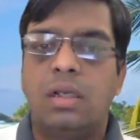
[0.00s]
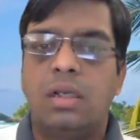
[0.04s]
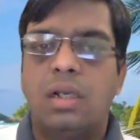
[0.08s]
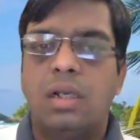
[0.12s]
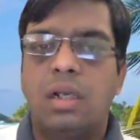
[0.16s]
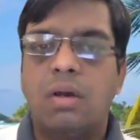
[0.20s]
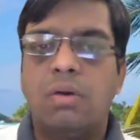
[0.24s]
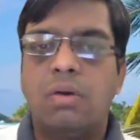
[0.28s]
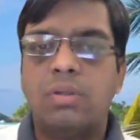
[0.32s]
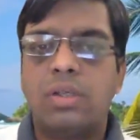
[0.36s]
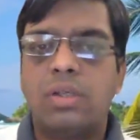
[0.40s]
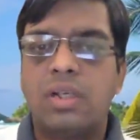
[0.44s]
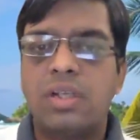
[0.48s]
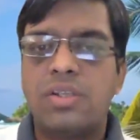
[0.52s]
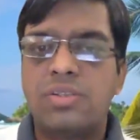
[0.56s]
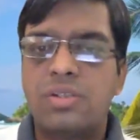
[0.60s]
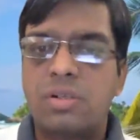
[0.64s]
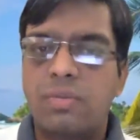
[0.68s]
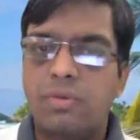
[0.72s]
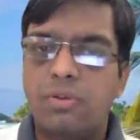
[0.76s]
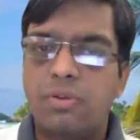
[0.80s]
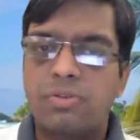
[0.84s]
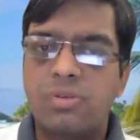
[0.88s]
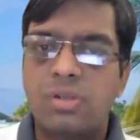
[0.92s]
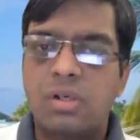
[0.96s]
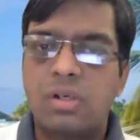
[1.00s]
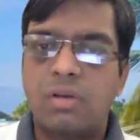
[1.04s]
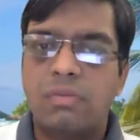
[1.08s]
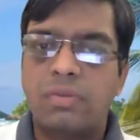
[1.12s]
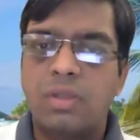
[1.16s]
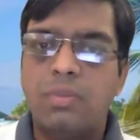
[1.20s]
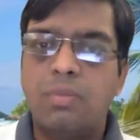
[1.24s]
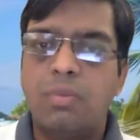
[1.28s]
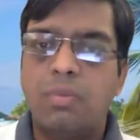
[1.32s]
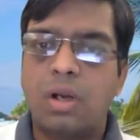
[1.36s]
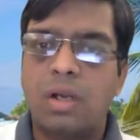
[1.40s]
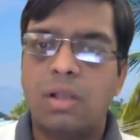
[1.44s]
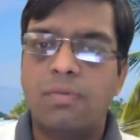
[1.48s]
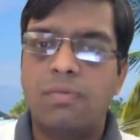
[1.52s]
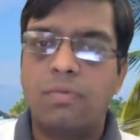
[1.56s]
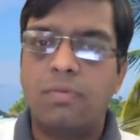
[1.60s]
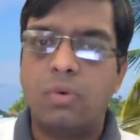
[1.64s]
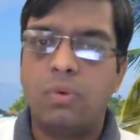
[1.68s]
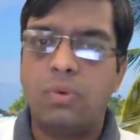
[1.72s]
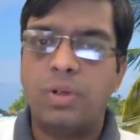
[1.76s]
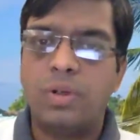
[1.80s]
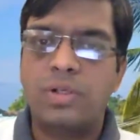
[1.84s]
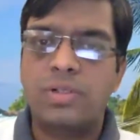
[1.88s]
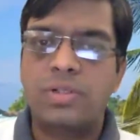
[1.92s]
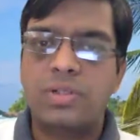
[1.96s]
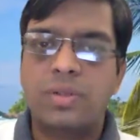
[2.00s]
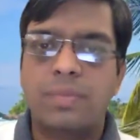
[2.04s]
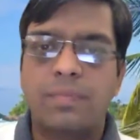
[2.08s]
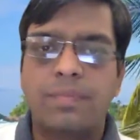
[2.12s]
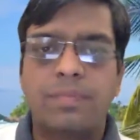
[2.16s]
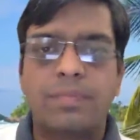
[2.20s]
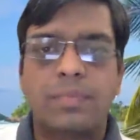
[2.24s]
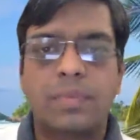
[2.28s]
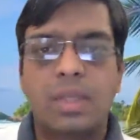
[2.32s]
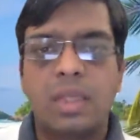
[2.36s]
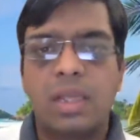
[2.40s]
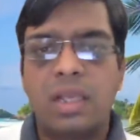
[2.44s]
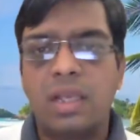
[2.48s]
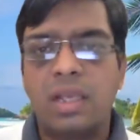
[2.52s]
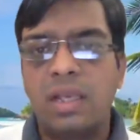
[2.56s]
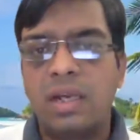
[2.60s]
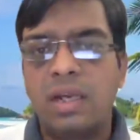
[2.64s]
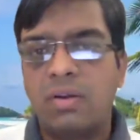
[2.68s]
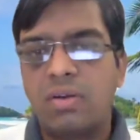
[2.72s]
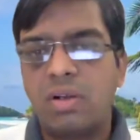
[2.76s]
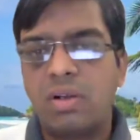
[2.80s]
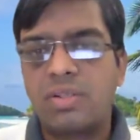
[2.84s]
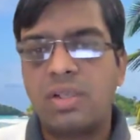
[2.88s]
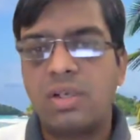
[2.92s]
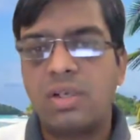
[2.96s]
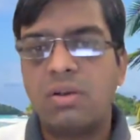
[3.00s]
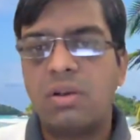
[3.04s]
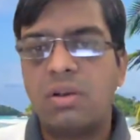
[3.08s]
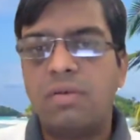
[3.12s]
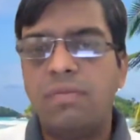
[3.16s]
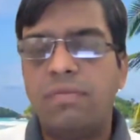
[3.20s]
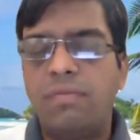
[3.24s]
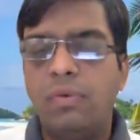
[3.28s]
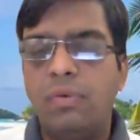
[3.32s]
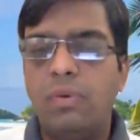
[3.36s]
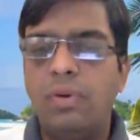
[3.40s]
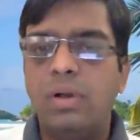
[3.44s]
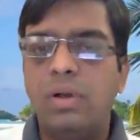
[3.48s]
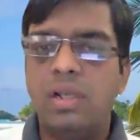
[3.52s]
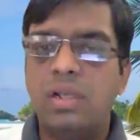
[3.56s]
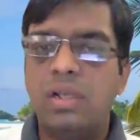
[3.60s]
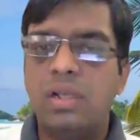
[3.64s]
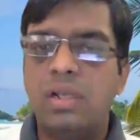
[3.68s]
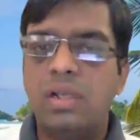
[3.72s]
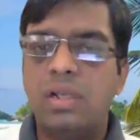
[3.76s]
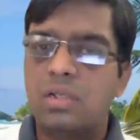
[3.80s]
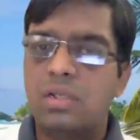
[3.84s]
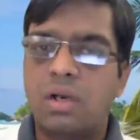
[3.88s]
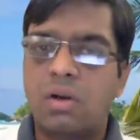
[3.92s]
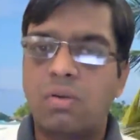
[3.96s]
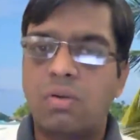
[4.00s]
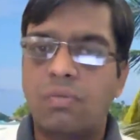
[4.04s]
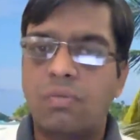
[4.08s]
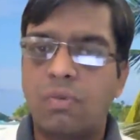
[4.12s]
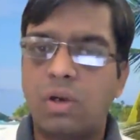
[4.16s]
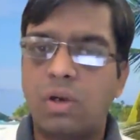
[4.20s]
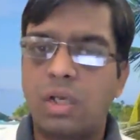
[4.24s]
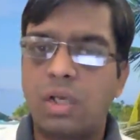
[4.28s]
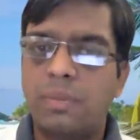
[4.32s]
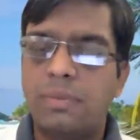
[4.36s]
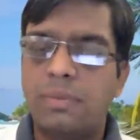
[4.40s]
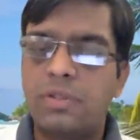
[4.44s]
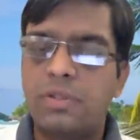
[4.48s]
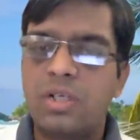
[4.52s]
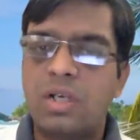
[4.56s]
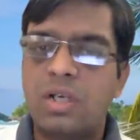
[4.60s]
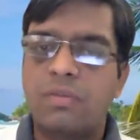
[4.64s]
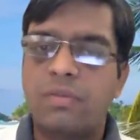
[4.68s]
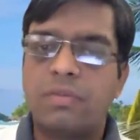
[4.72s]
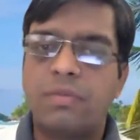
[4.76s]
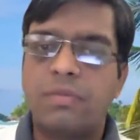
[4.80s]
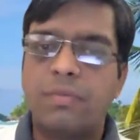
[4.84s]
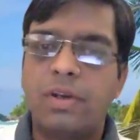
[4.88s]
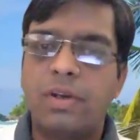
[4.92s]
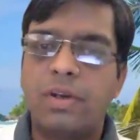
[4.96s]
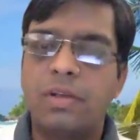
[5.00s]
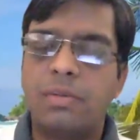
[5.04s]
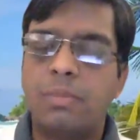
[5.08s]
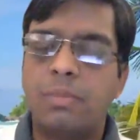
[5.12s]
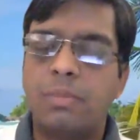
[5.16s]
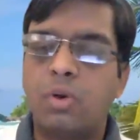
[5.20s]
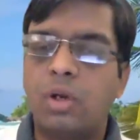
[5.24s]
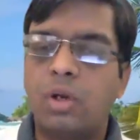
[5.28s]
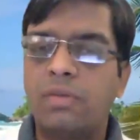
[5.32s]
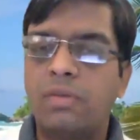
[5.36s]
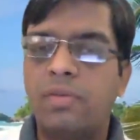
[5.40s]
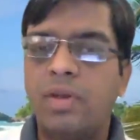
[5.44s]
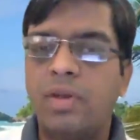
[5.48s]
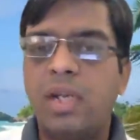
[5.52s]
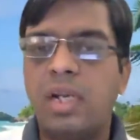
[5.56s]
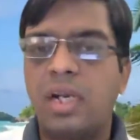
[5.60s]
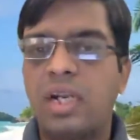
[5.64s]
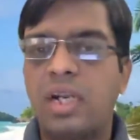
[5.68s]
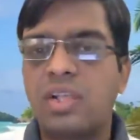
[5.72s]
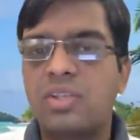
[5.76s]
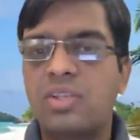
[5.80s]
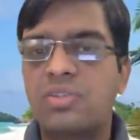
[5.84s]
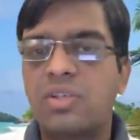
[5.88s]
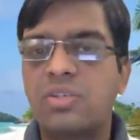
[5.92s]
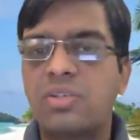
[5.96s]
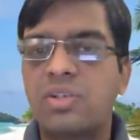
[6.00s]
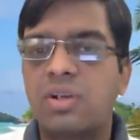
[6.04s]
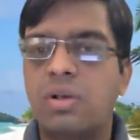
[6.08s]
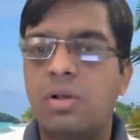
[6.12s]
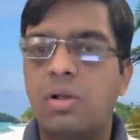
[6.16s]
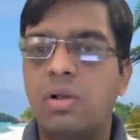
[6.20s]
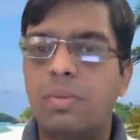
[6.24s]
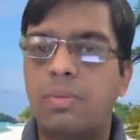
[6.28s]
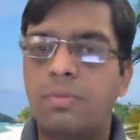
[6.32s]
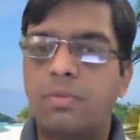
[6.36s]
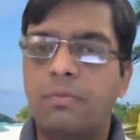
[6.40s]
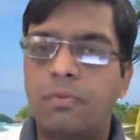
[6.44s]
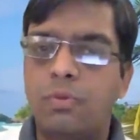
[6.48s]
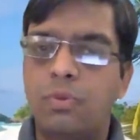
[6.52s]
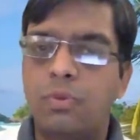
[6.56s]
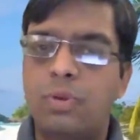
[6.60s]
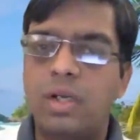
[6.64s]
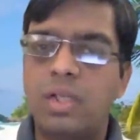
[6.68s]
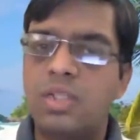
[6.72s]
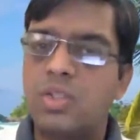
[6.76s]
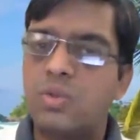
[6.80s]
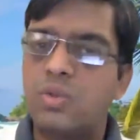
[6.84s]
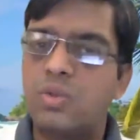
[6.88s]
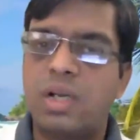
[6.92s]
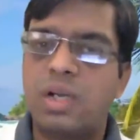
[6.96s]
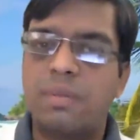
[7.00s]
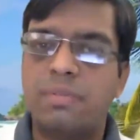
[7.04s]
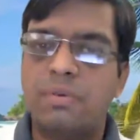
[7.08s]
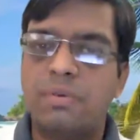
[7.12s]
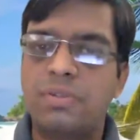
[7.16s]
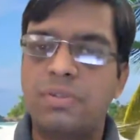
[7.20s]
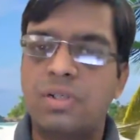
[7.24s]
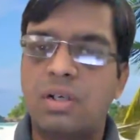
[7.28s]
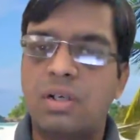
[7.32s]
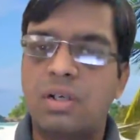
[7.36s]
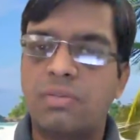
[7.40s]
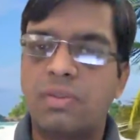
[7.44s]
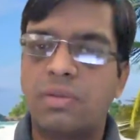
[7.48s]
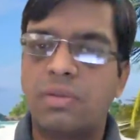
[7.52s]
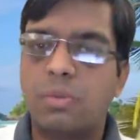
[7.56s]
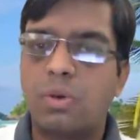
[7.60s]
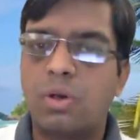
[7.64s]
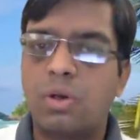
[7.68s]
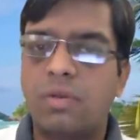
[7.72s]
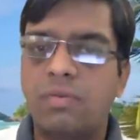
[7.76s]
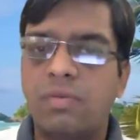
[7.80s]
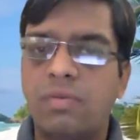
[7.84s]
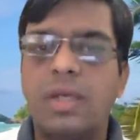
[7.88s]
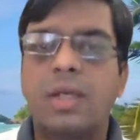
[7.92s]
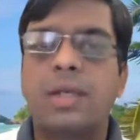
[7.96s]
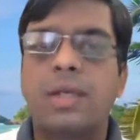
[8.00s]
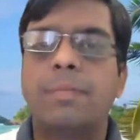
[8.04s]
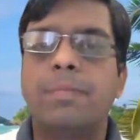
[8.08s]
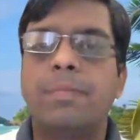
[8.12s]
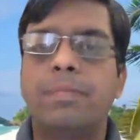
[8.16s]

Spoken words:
Now, the distribution of the body fluids. Intracellular fluid is around 40% of the body weight and extracellular fluid is 20% of the body weight.